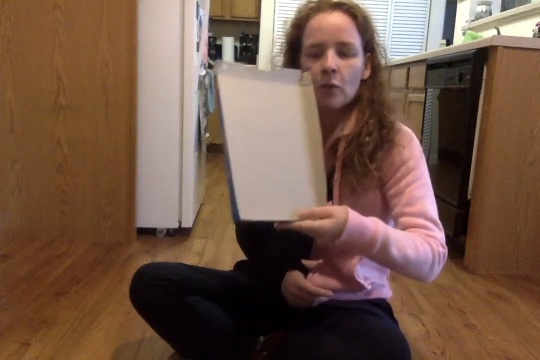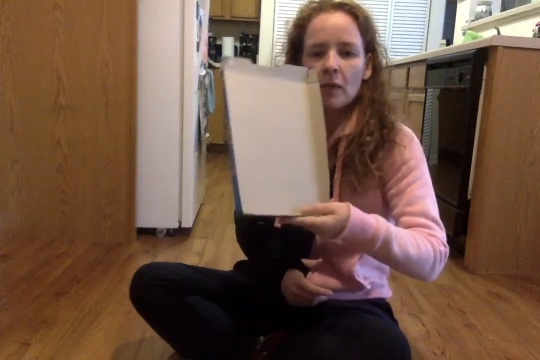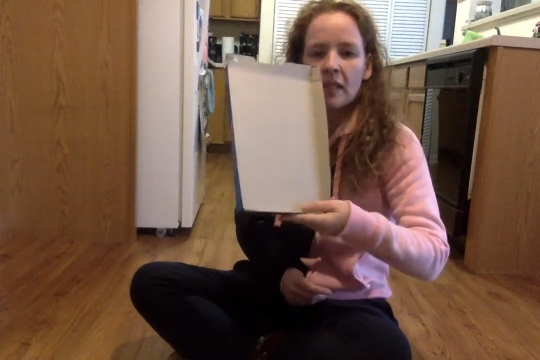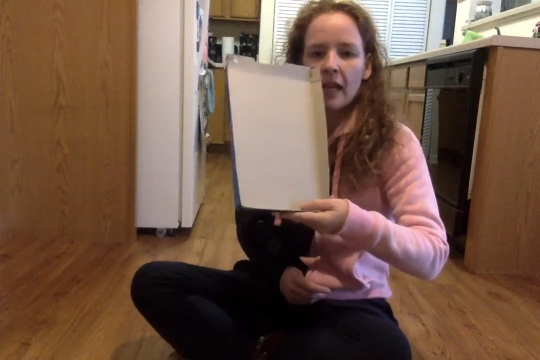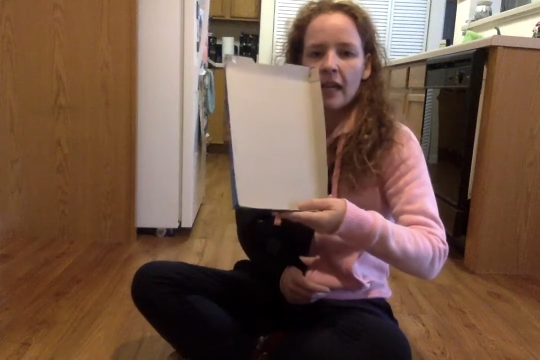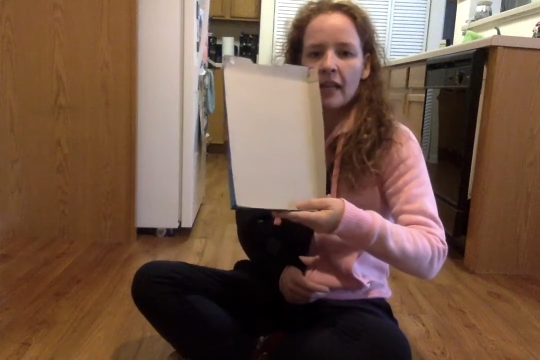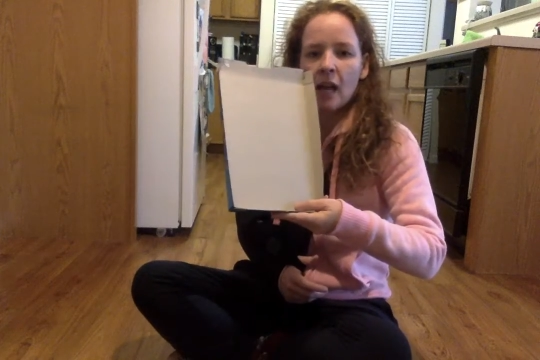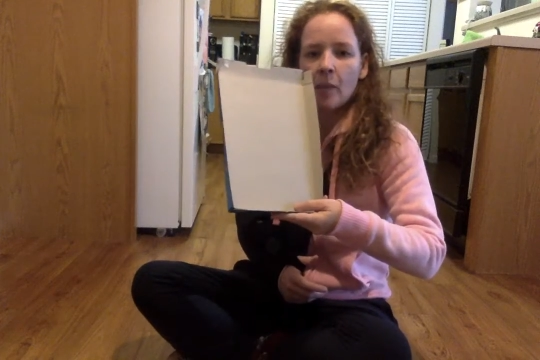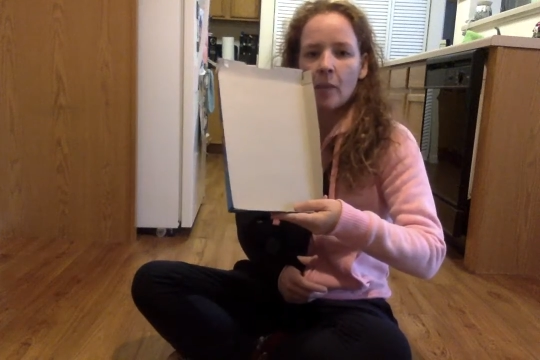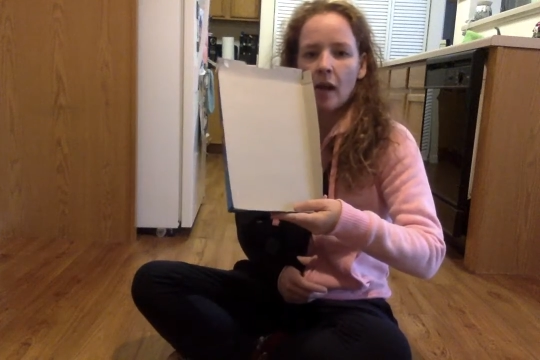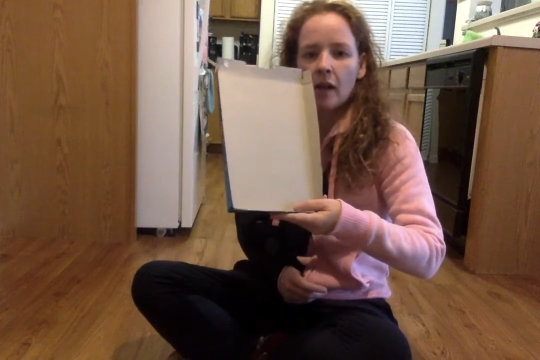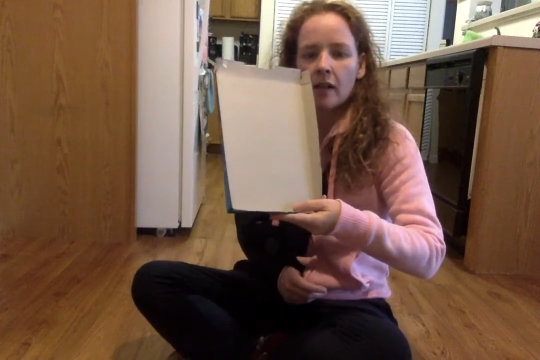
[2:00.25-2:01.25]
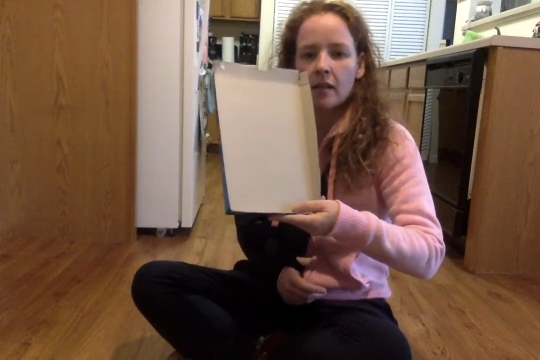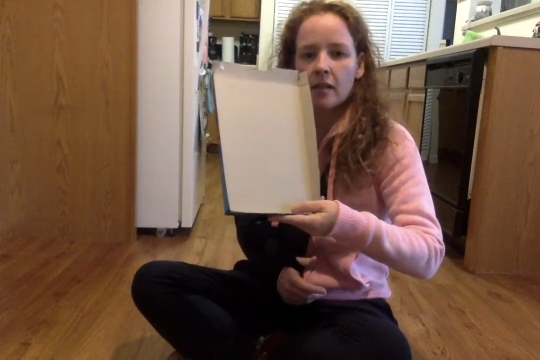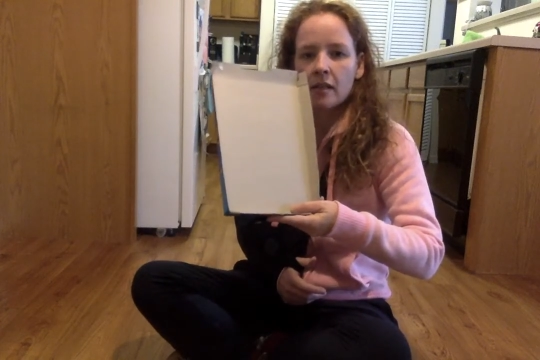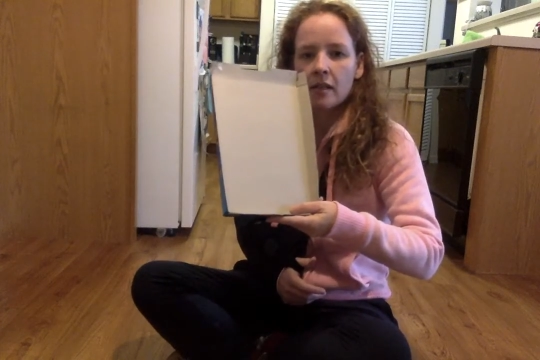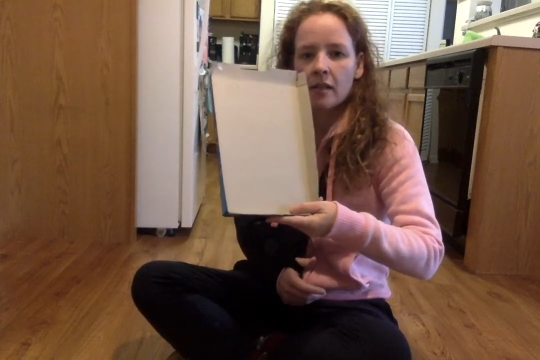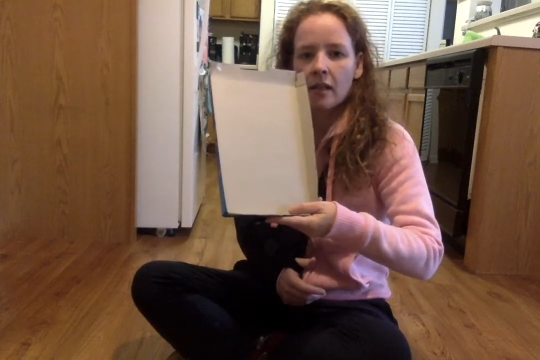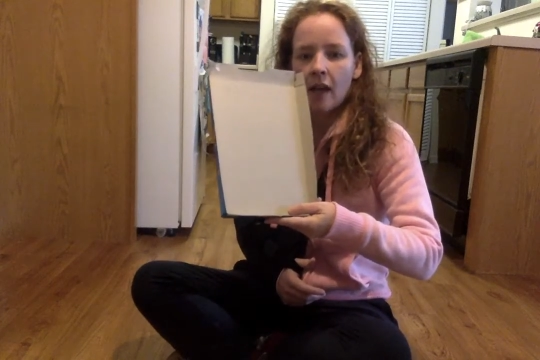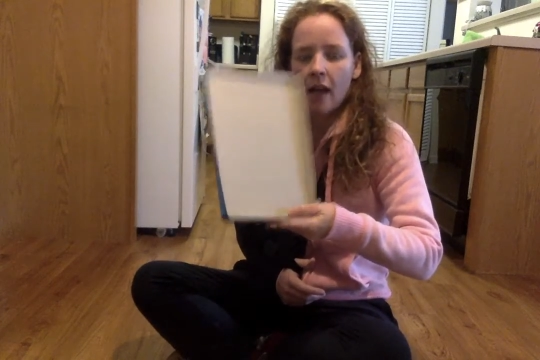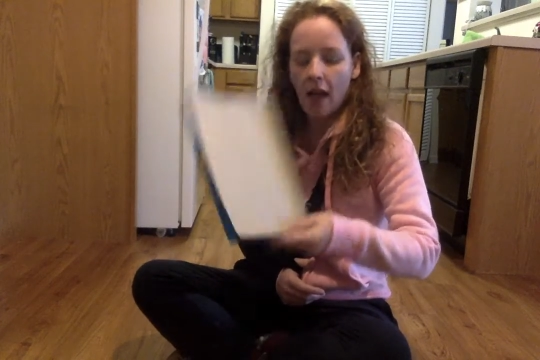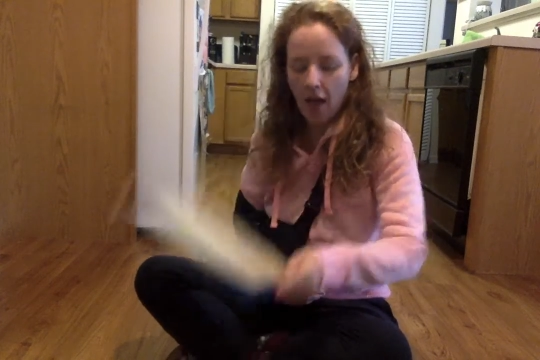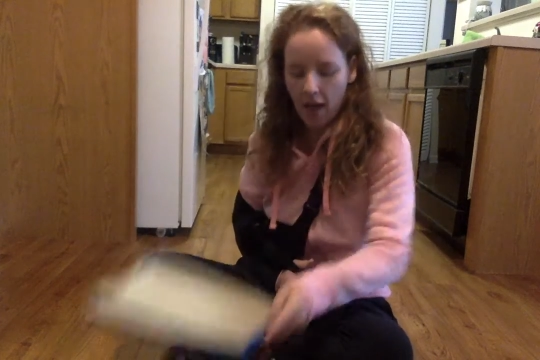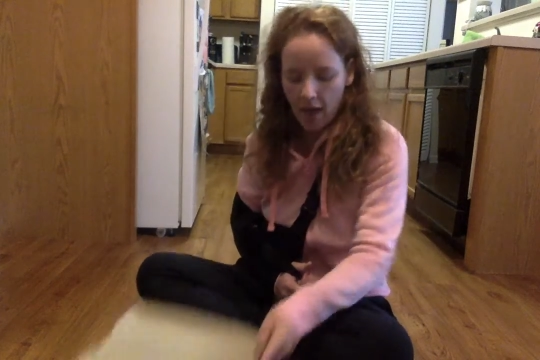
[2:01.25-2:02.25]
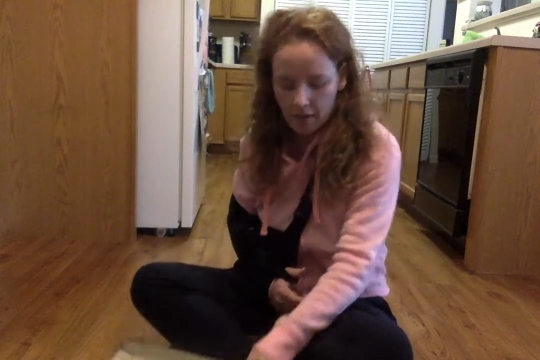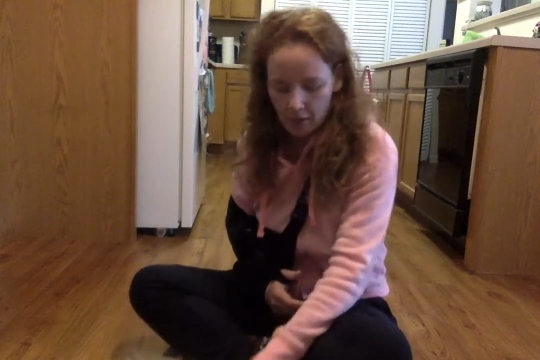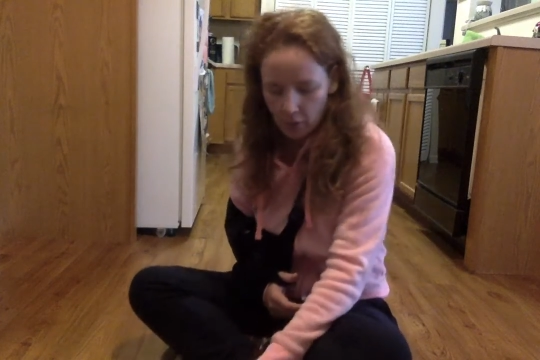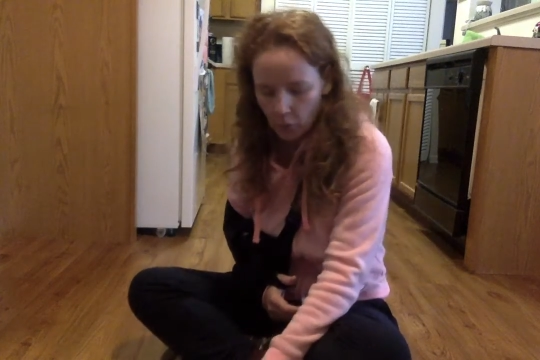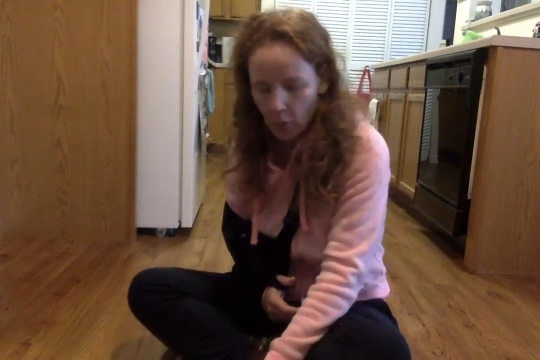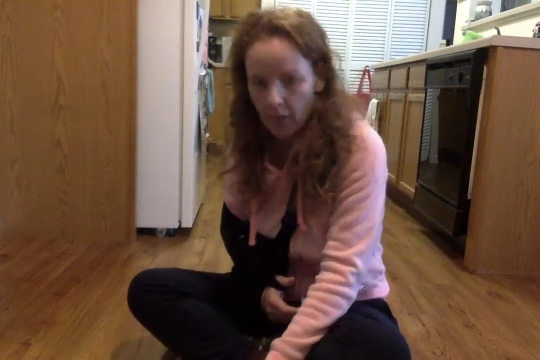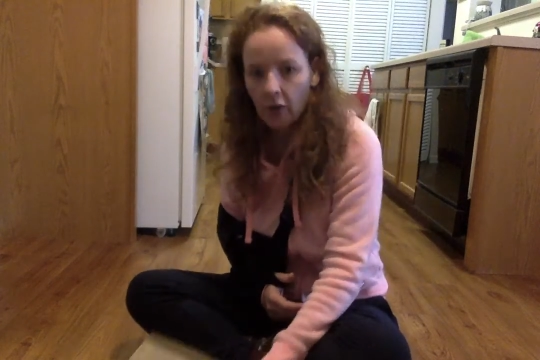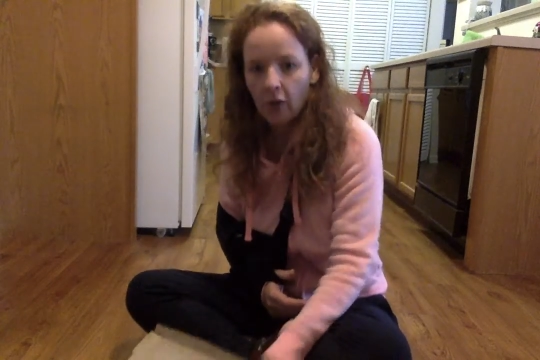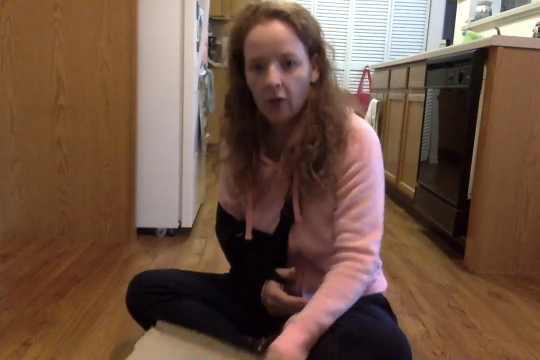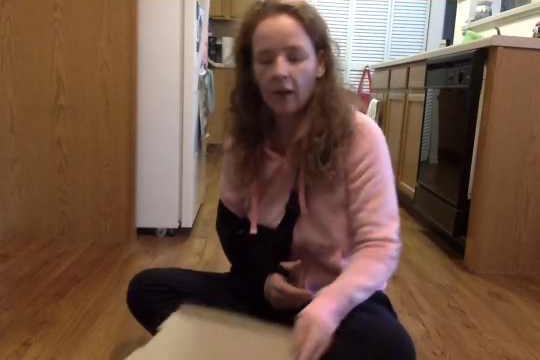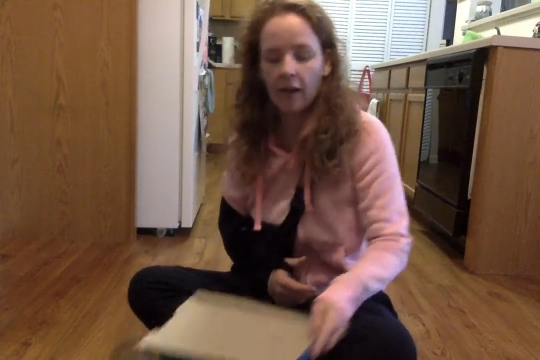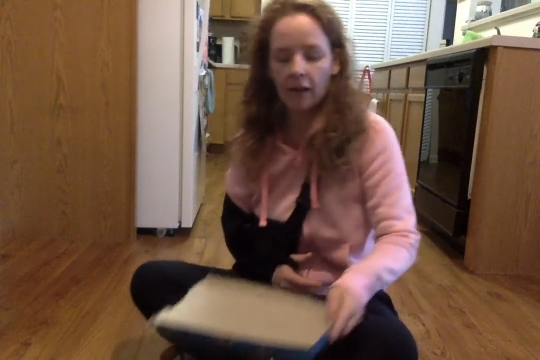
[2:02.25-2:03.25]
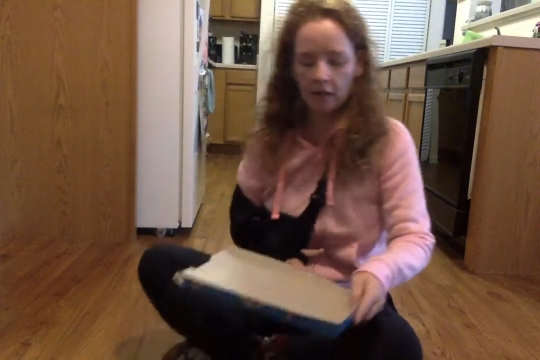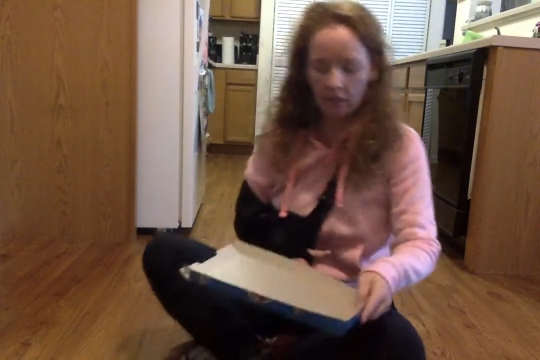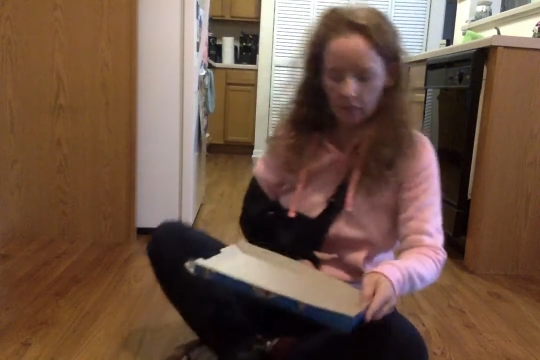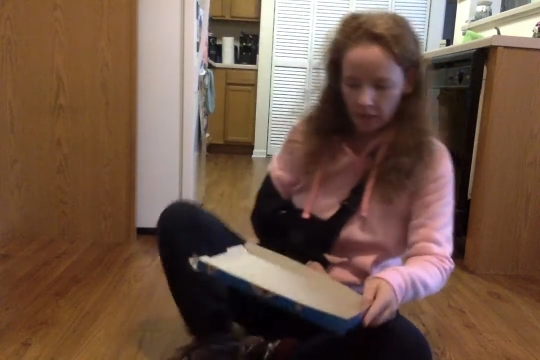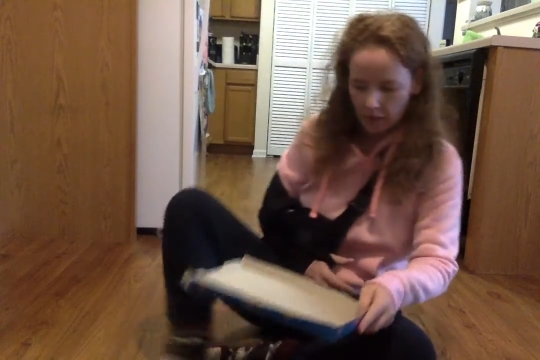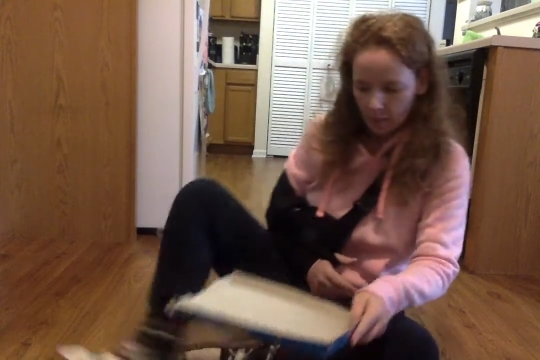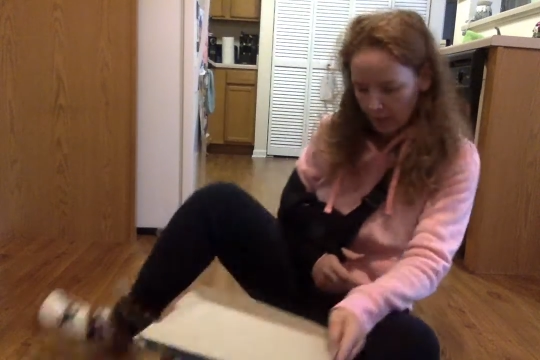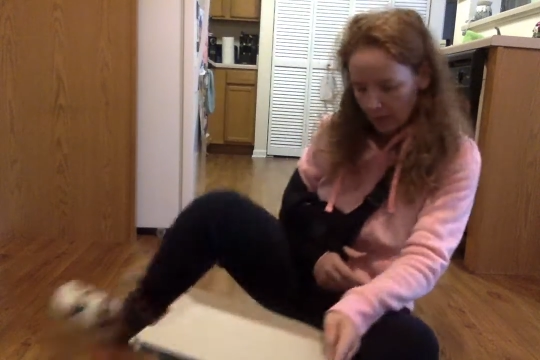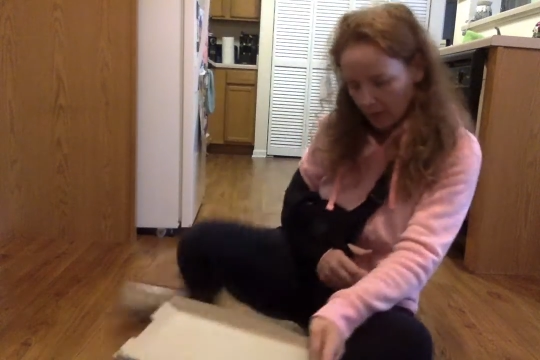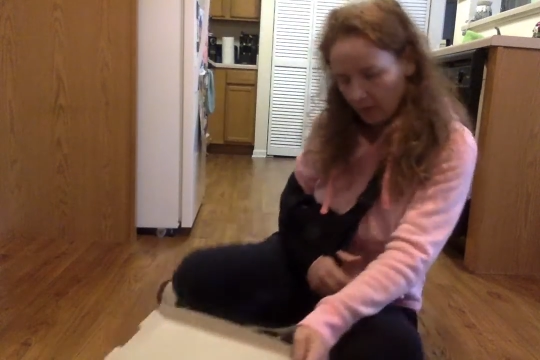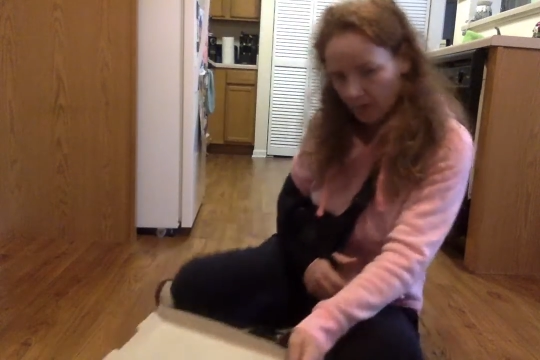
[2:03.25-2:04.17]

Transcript: we're taking our box and we are going, let me